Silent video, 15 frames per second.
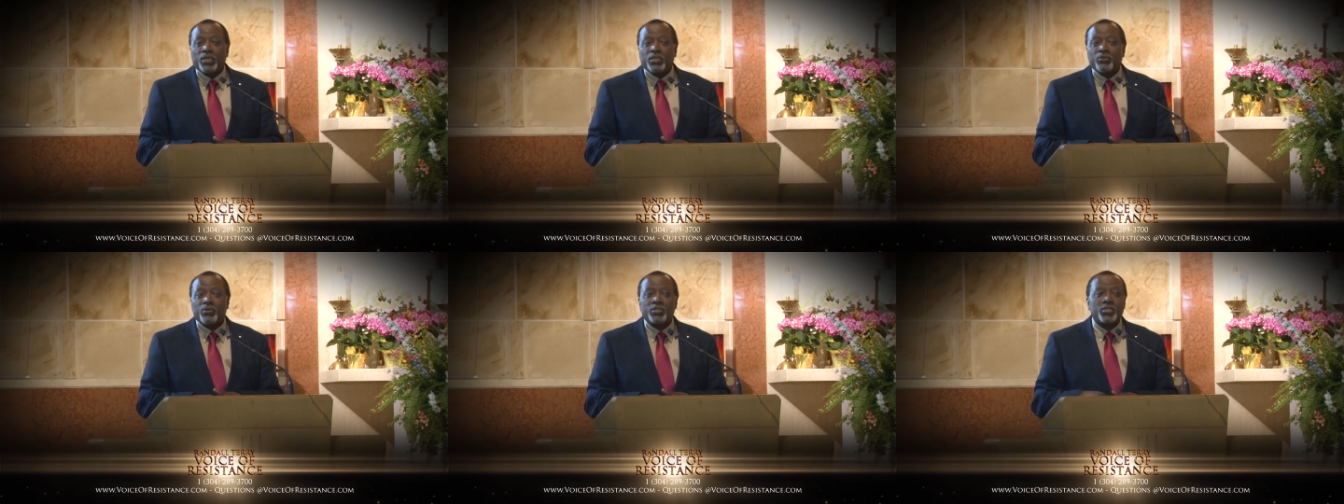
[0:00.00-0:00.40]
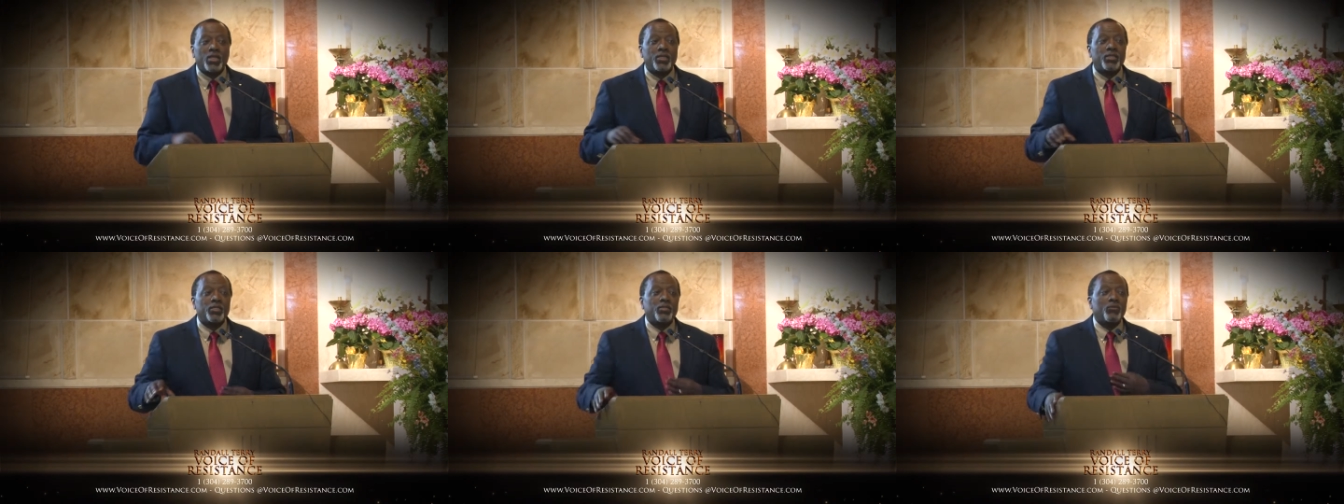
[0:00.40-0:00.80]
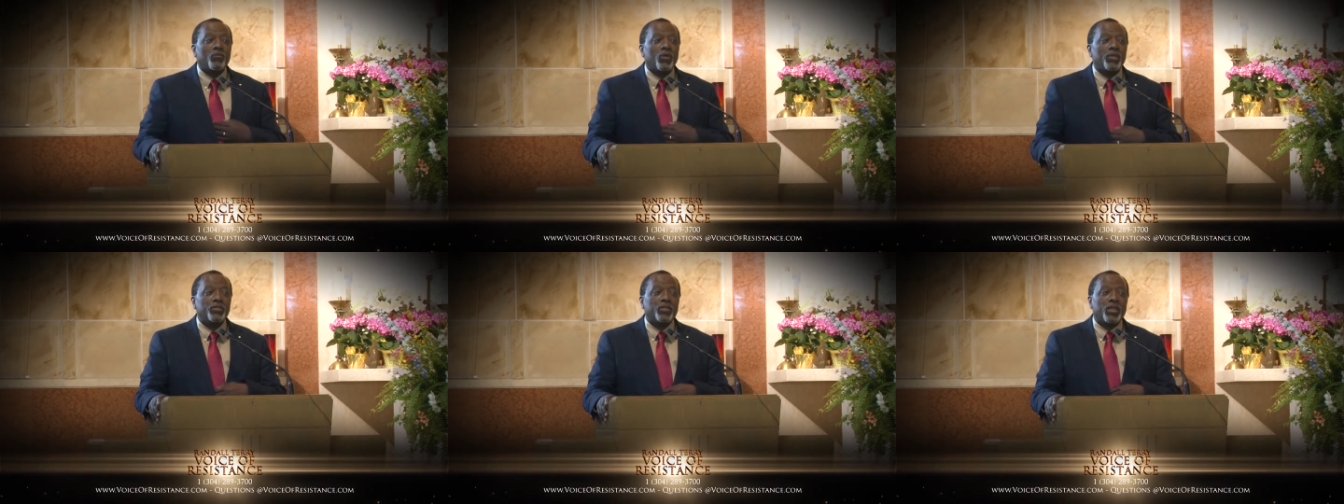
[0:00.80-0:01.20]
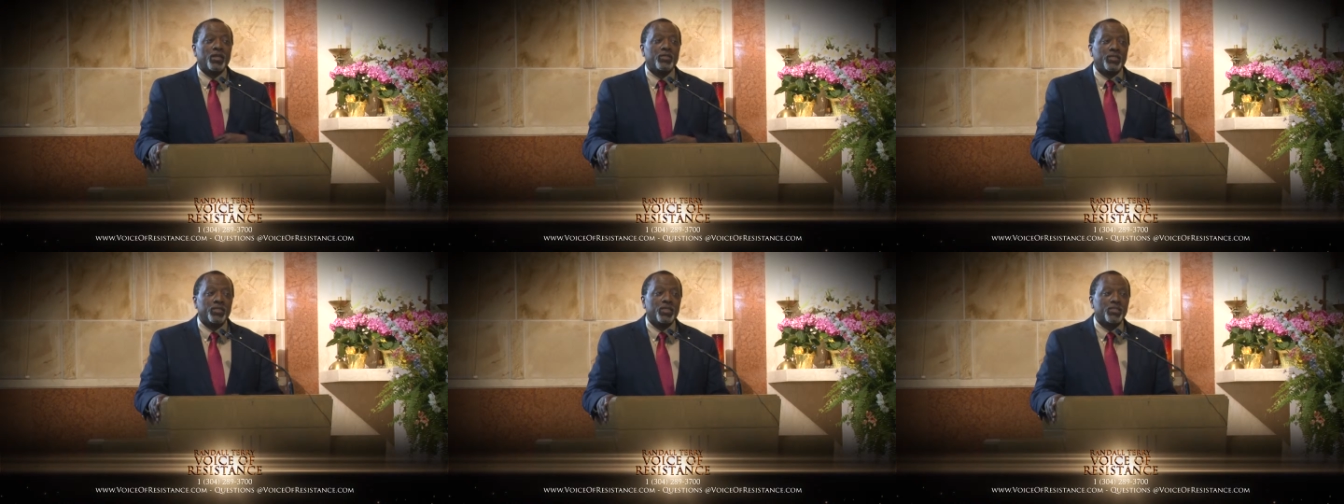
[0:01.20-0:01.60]
and who has done it in a way that
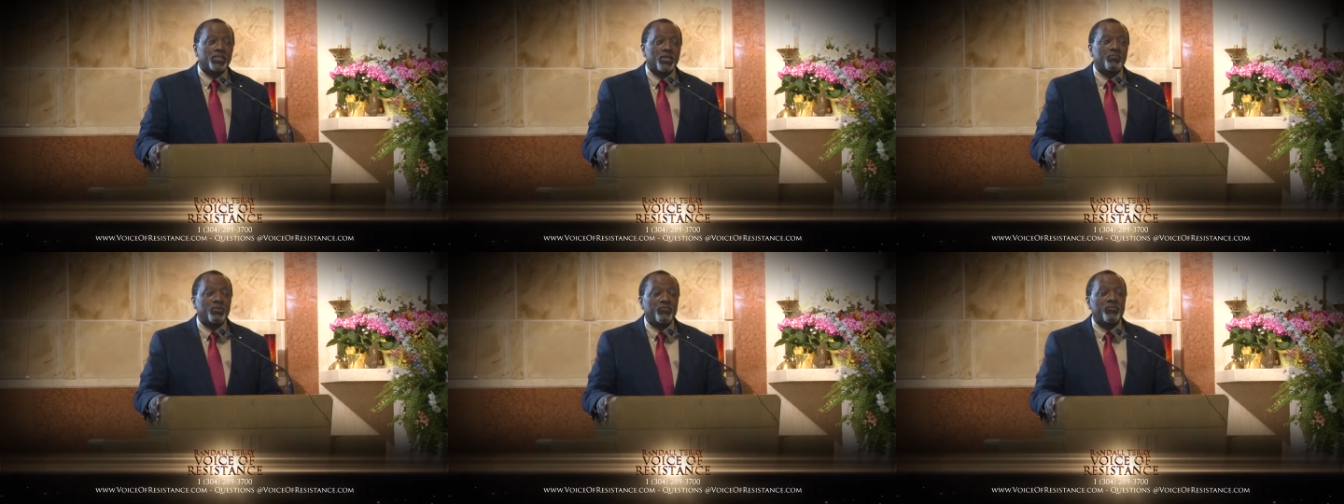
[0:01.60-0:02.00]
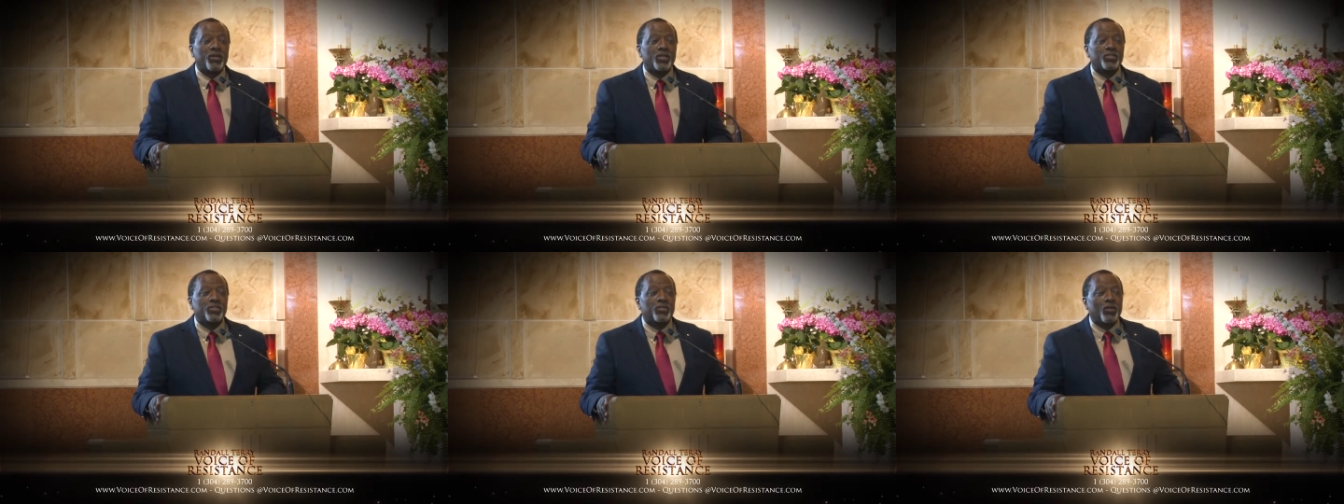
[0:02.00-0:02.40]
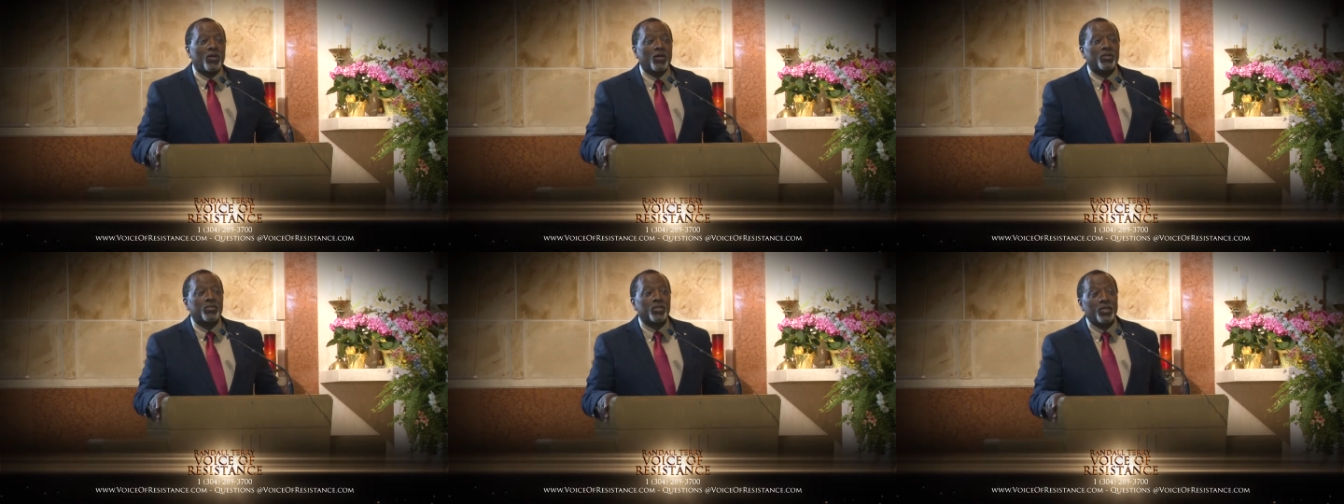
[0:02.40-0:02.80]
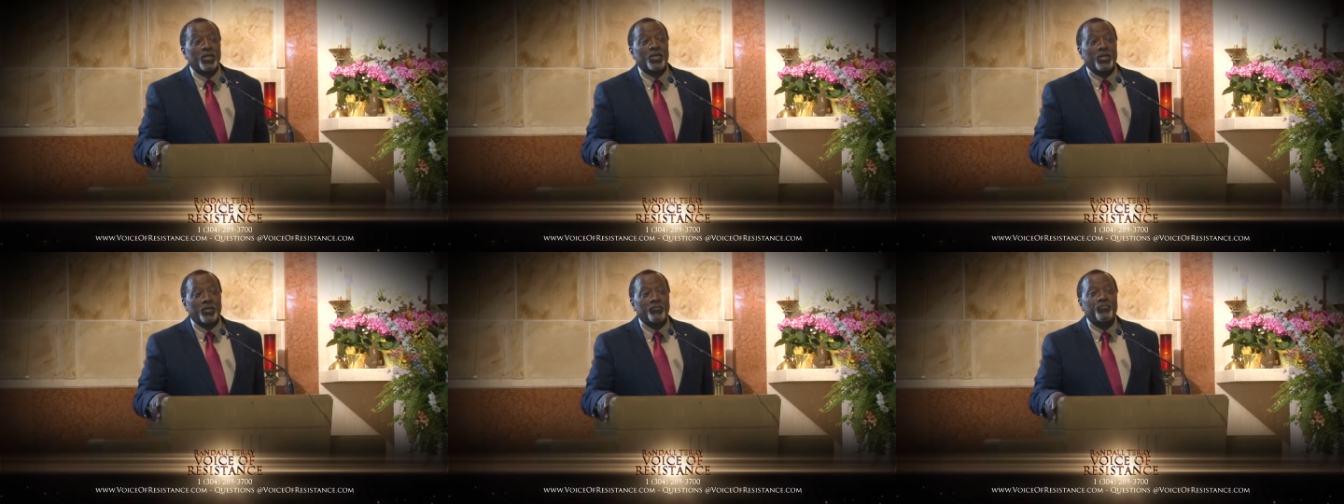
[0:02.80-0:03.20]
I think exemplifies in our
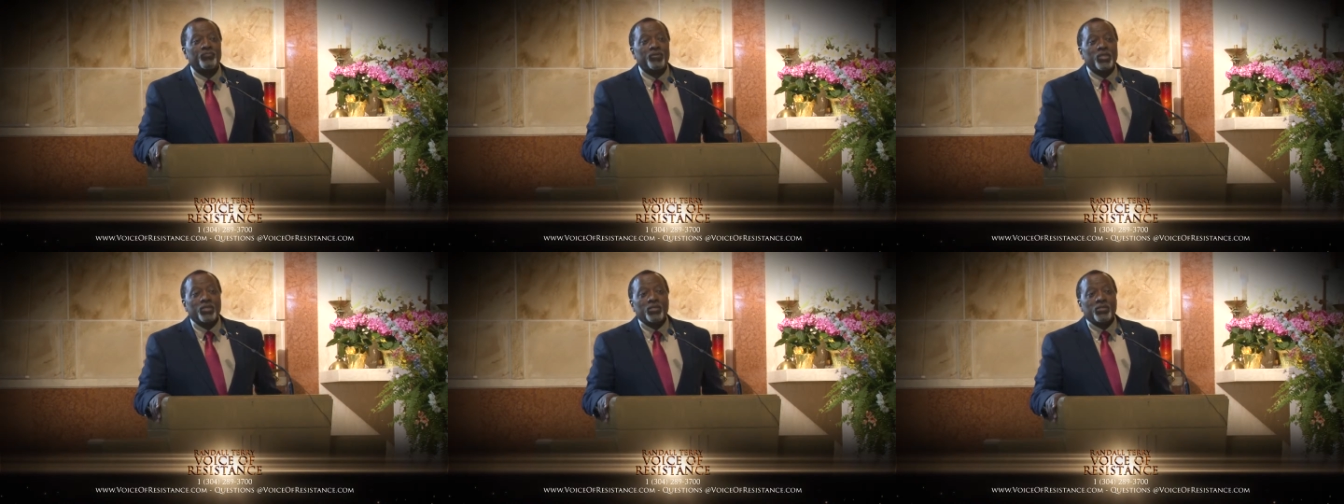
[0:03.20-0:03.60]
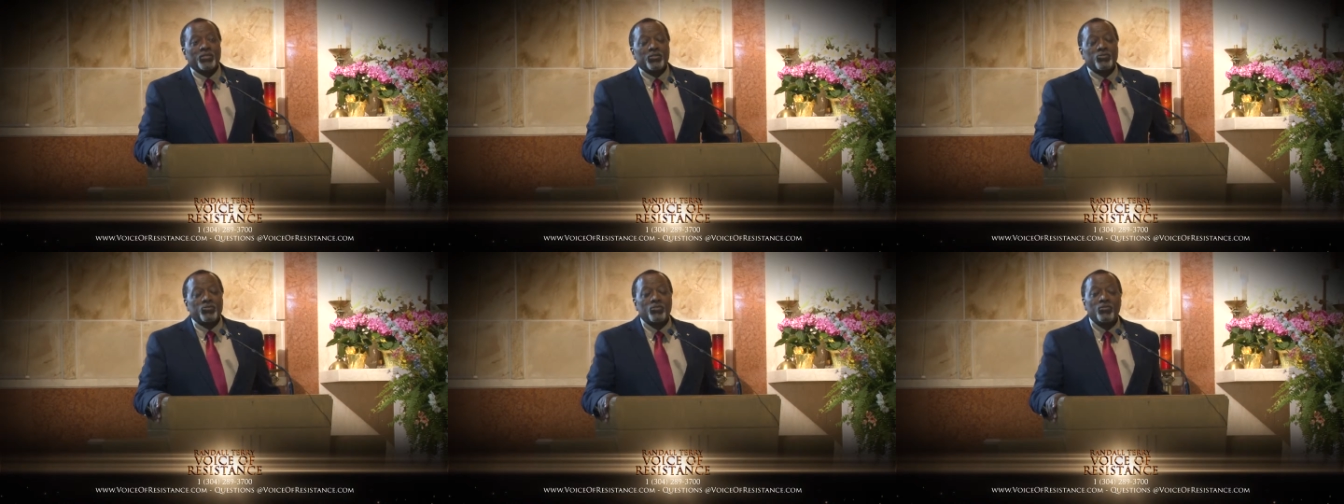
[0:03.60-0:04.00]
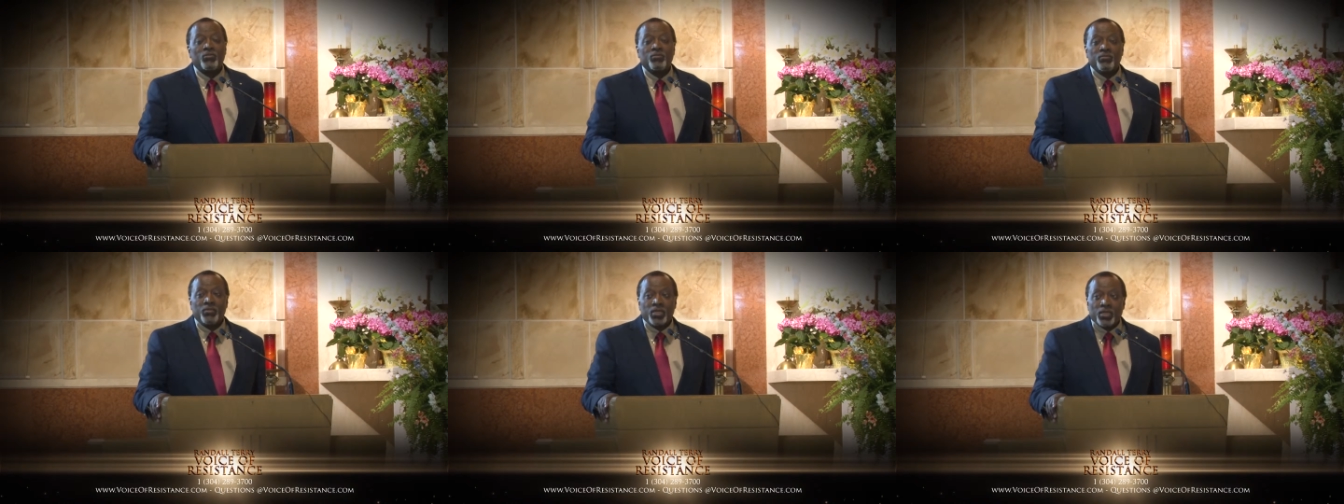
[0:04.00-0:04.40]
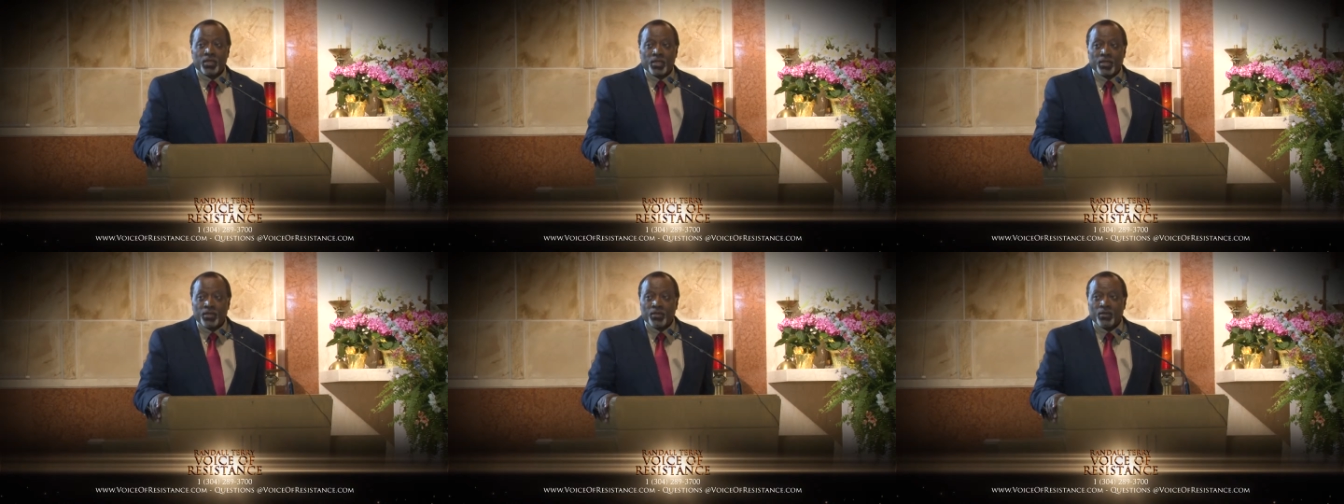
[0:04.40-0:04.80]
time the true
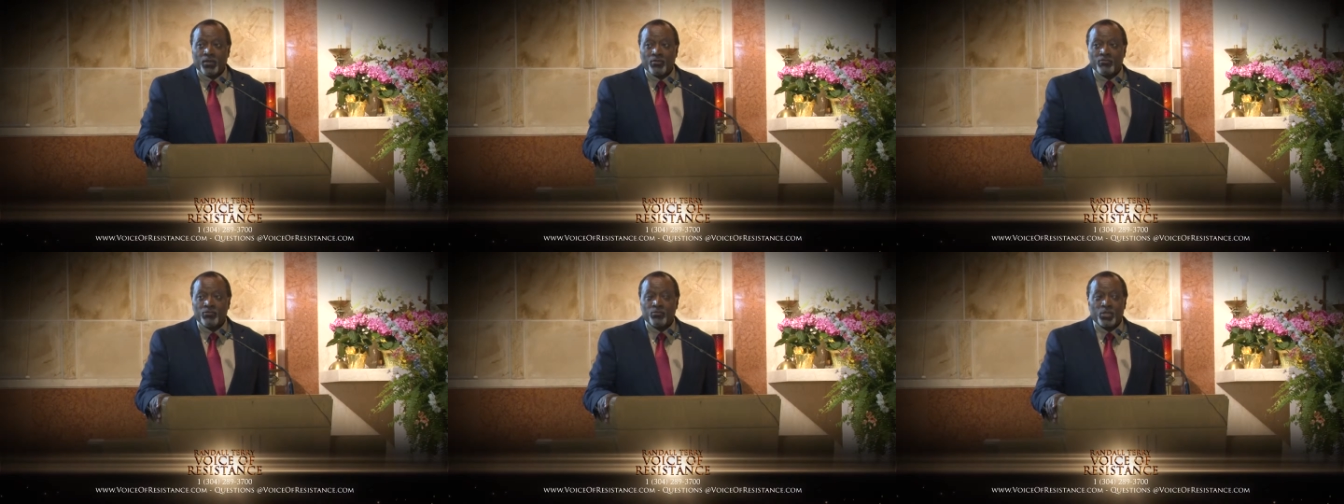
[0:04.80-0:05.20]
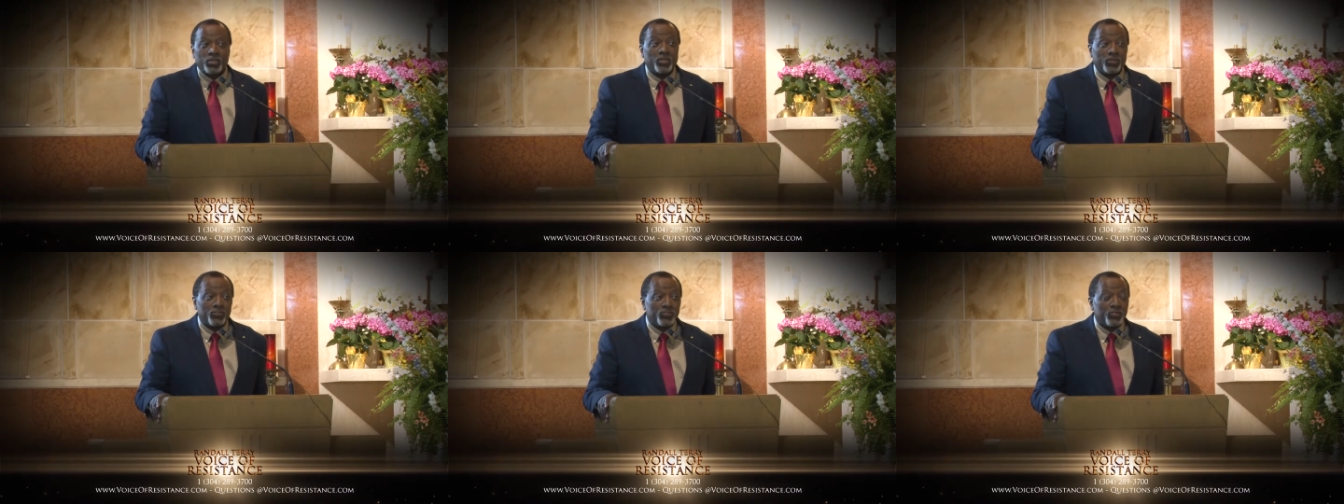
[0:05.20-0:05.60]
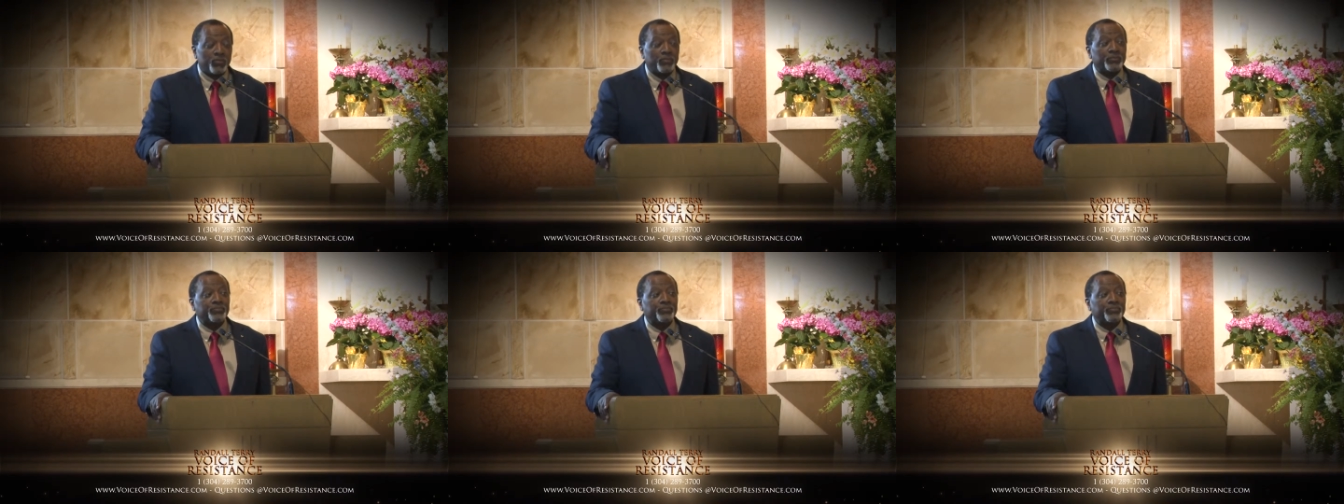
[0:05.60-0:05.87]
meaning of witness.